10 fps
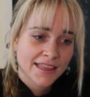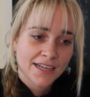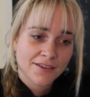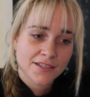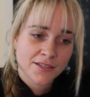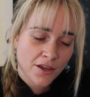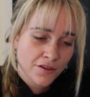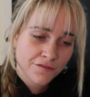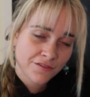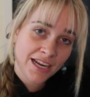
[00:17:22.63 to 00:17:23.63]
there is
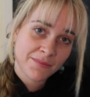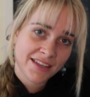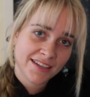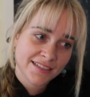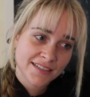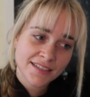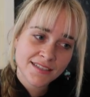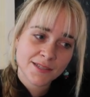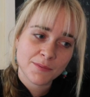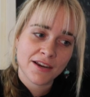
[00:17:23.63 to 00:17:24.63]
no frame that
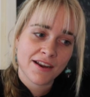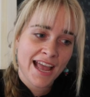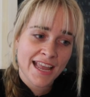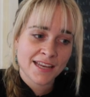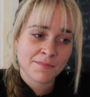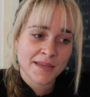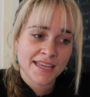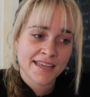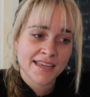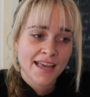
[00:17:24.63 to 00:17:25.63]
exists where A and
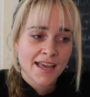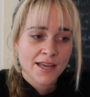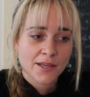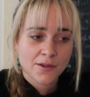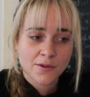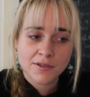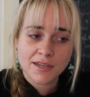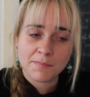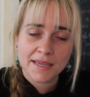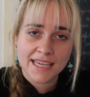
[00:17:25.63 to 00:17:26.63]
B could
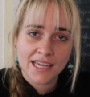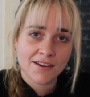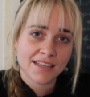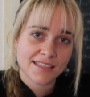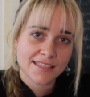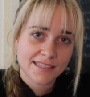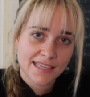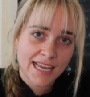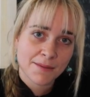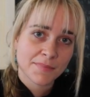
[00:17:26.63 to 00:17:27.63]
appear at the
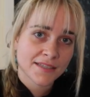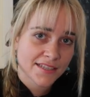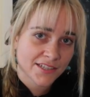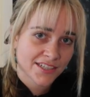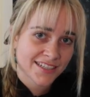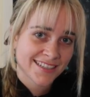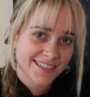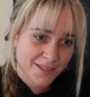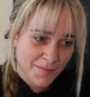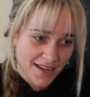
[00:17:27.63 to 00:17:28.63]
same position
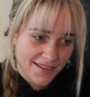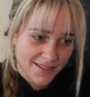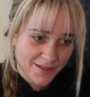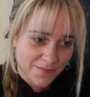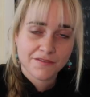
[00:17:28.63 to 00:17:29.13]
in space.